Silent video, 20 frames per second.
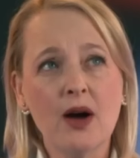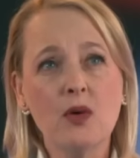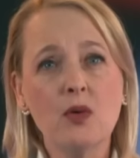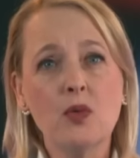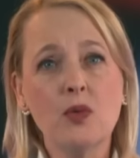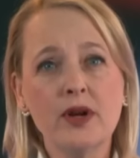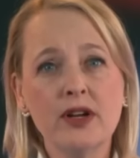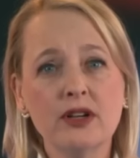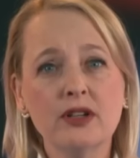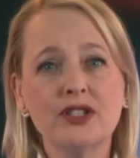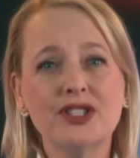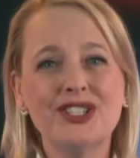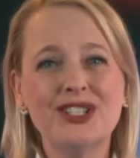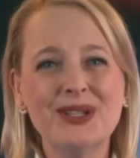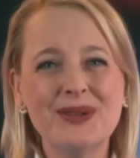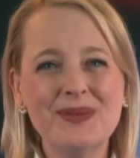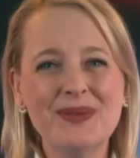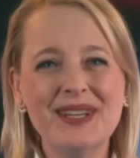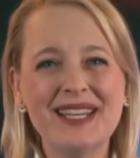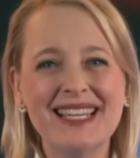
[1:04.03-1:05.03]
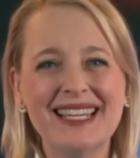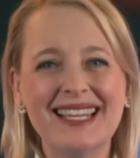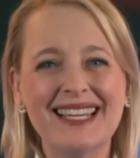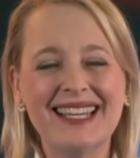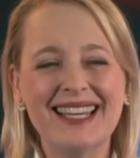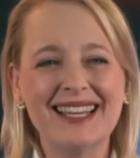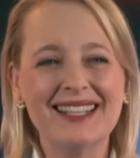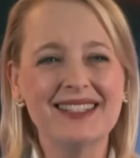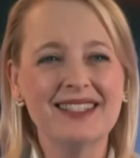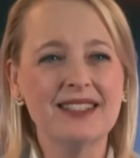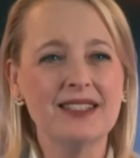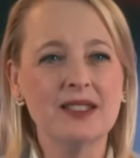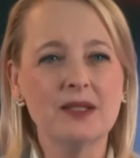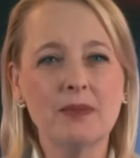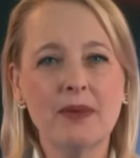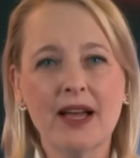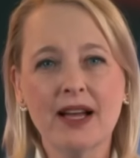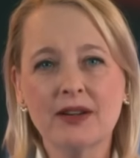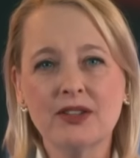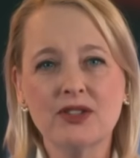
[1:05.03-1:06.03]
we're doing against this
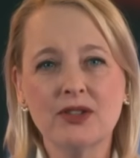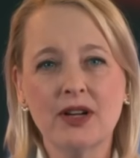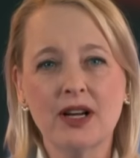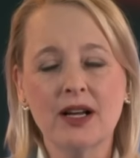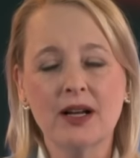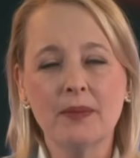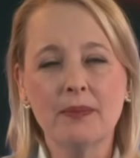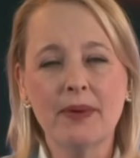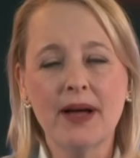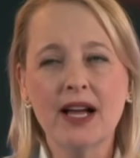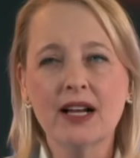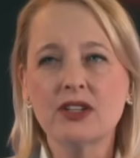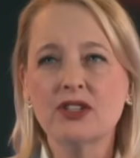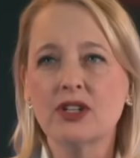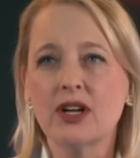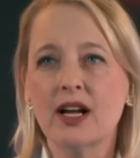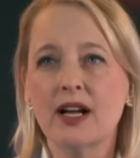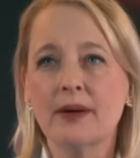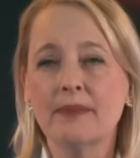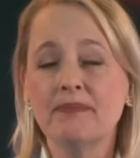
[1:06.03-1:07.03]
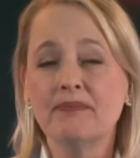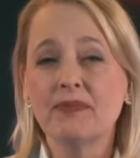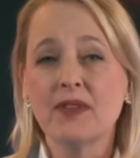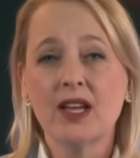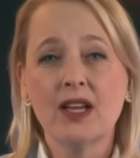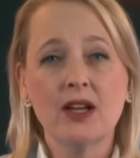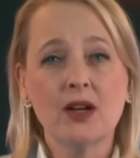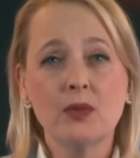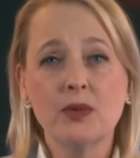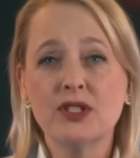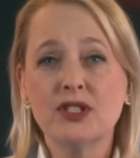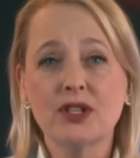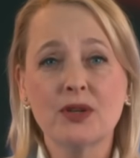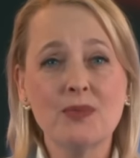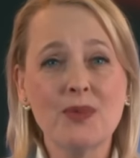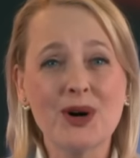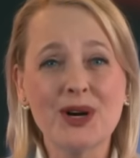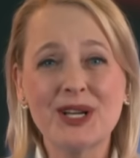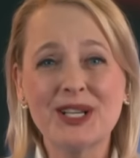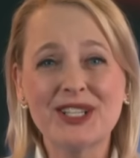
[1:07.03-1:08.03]
mac- uh, backdrop, we took
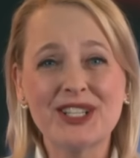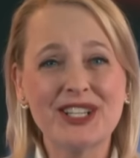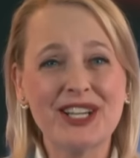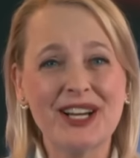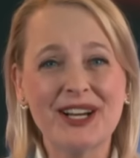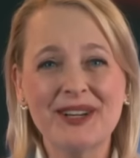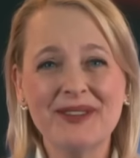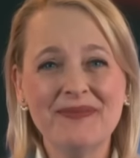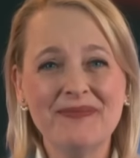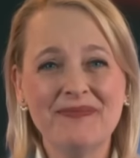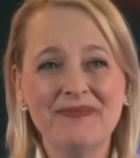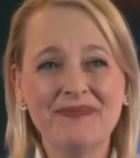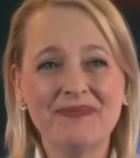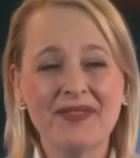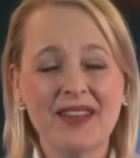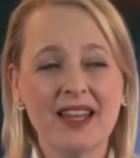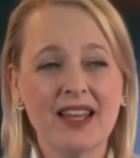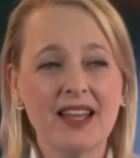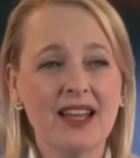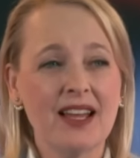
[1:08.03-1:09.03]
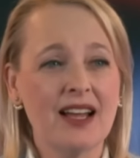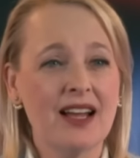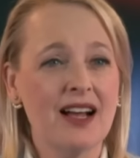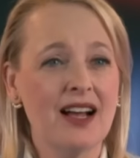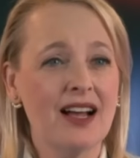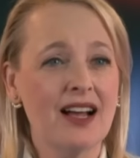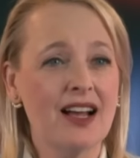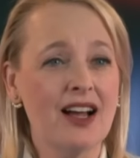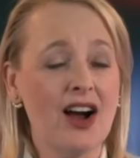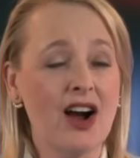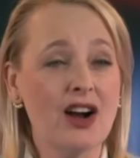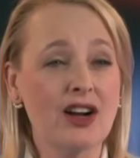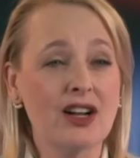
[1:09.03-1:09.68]
market share. Uh, our